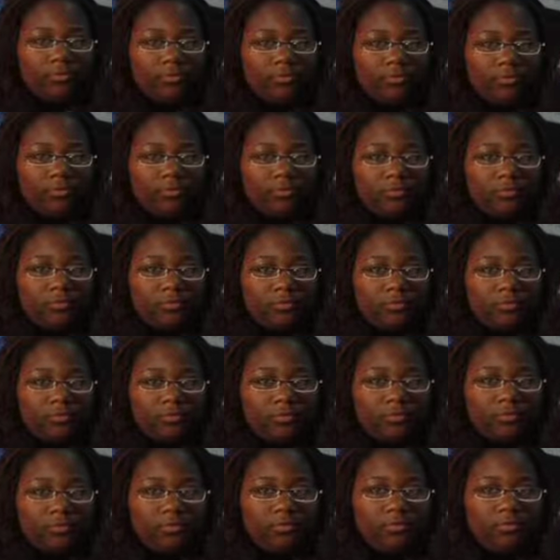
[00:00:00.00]

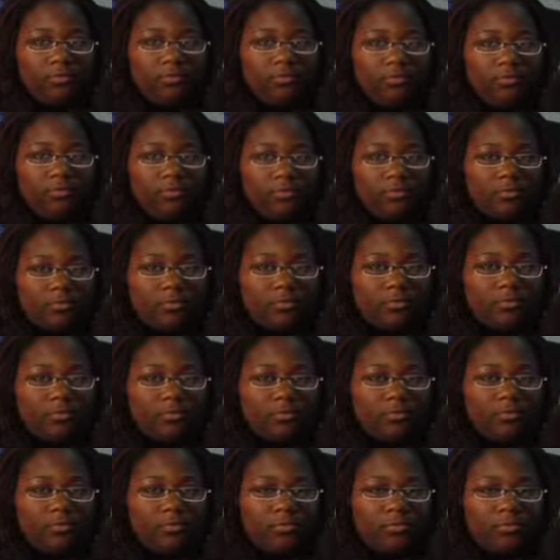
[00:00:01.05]

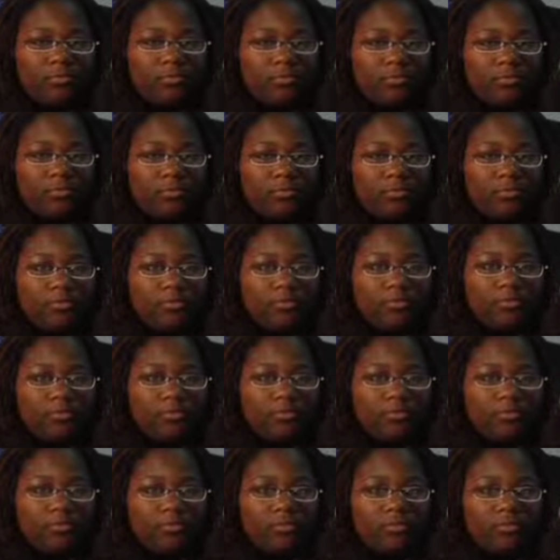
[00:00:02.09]

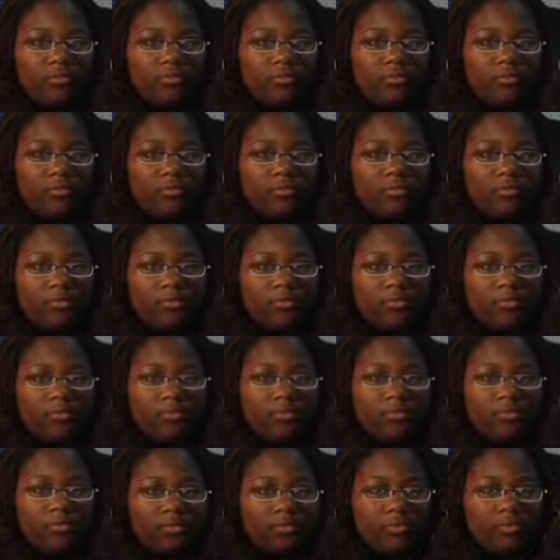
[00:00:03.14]

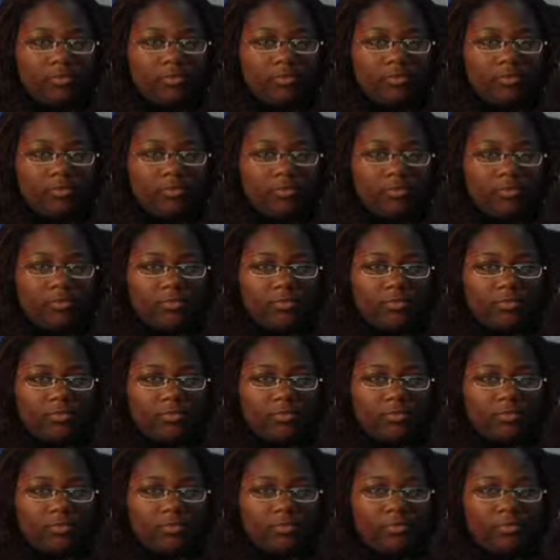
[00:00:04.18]

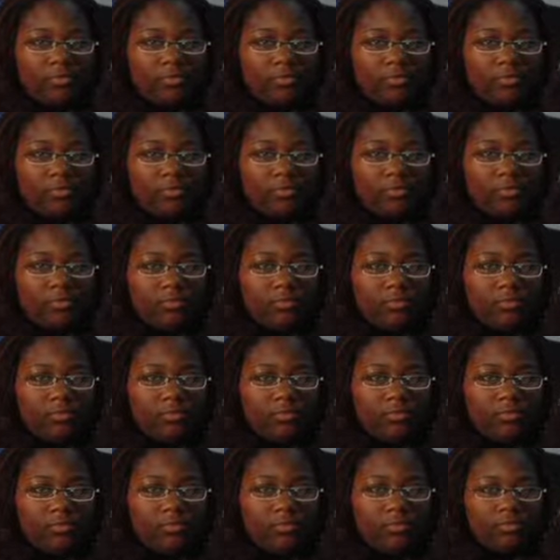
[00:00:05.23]

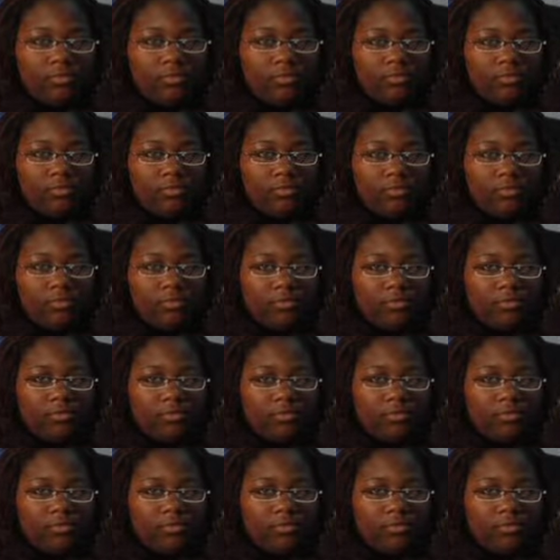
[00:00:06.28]
(not speaking)